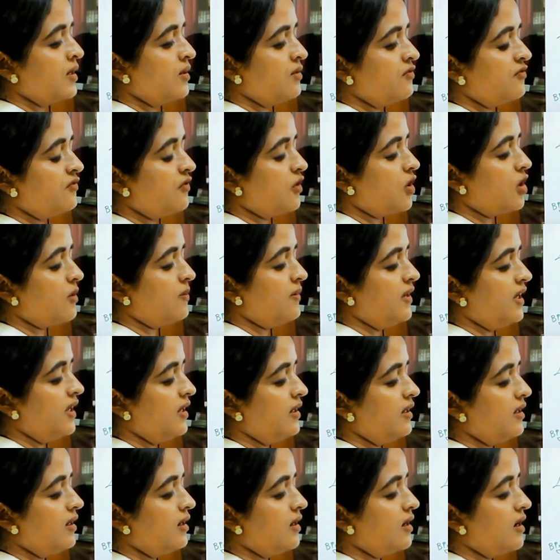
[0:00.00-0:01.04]

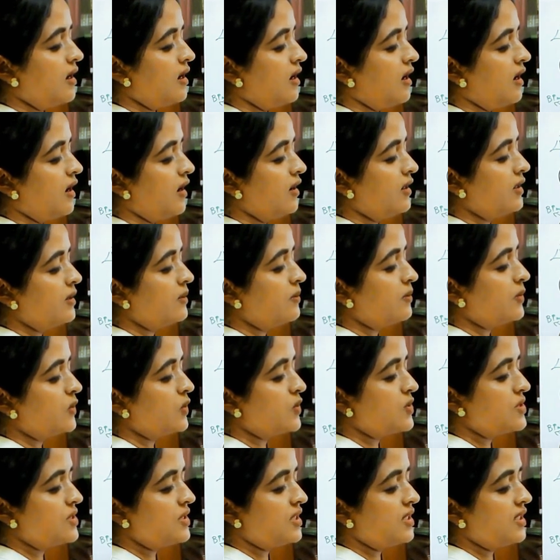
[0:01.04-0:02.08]
forming are
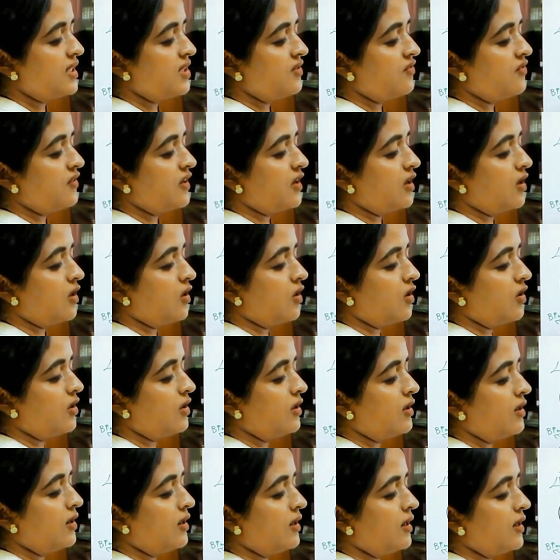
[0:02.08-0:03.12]

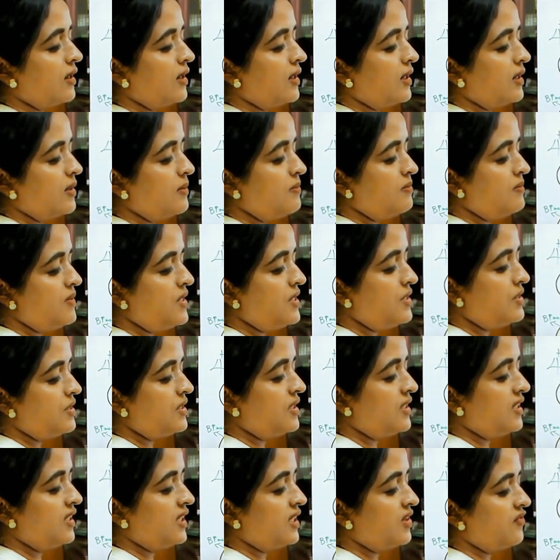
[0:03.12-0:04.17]
prosencephalon,
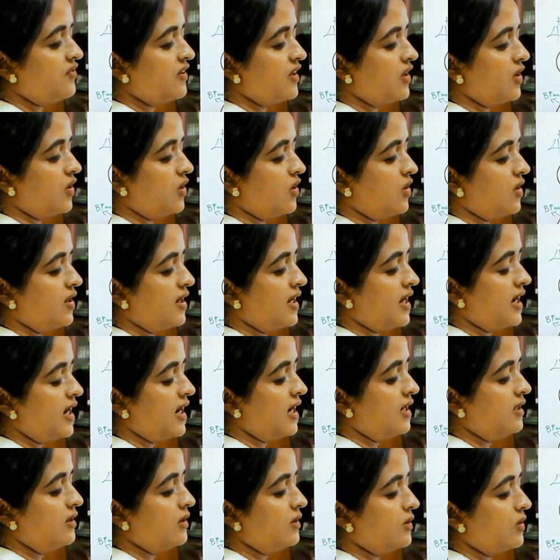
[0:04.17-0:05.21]
mesencephalon
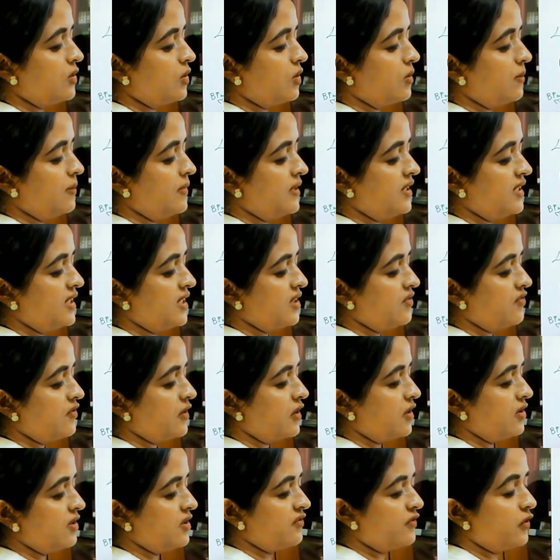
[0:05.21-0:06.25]
and
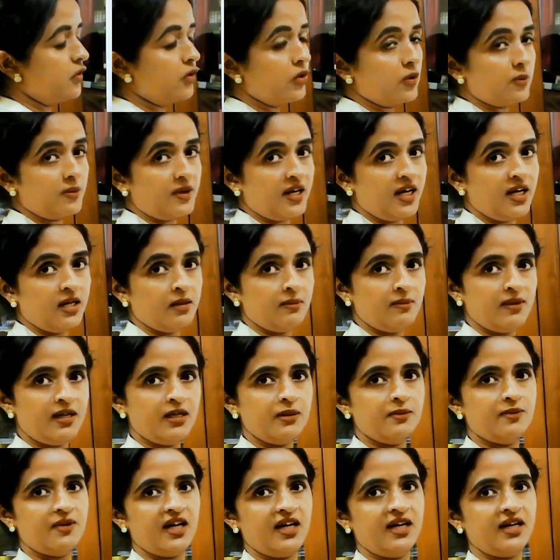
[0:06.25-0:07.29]
rhombencephalon, the forebrain,
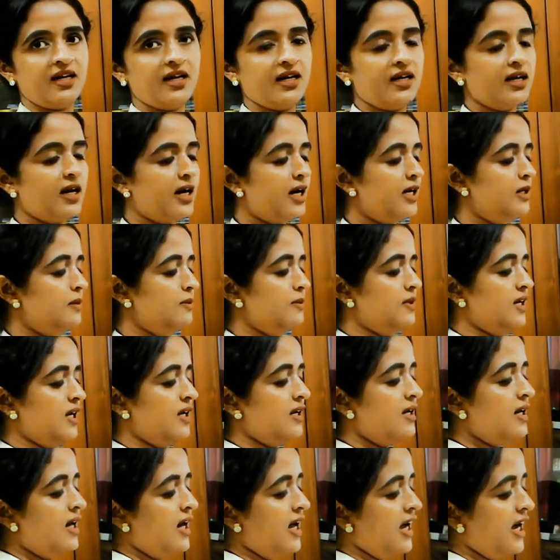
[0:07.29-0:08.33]
midbrain and hindbrain.
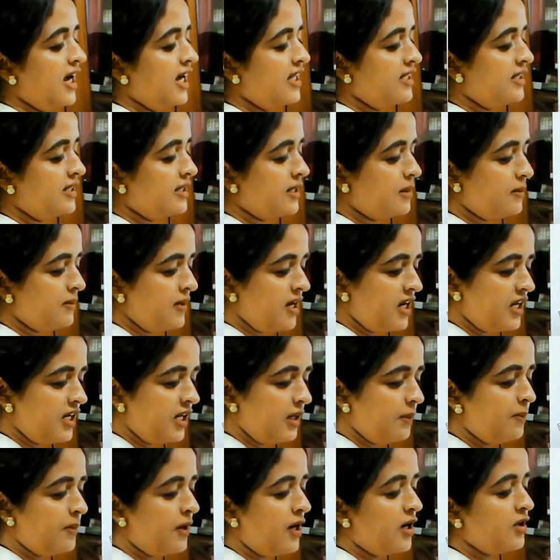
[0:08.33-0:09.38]
And the
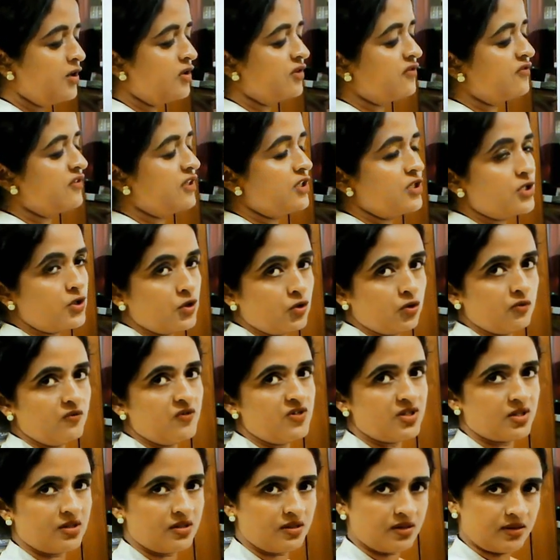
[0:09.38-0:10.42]
remaining part of the tube
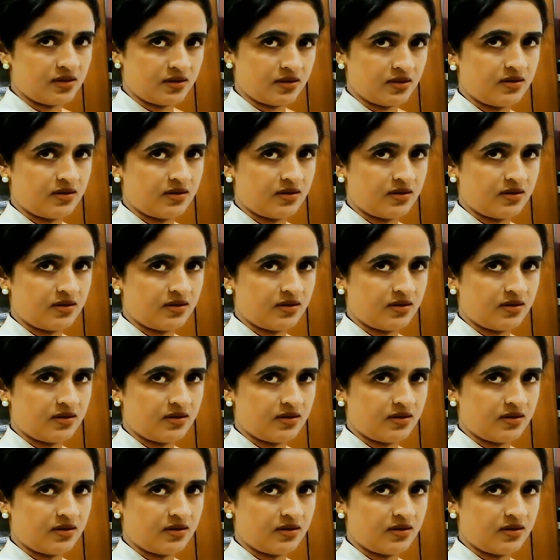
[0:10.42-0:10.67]
which is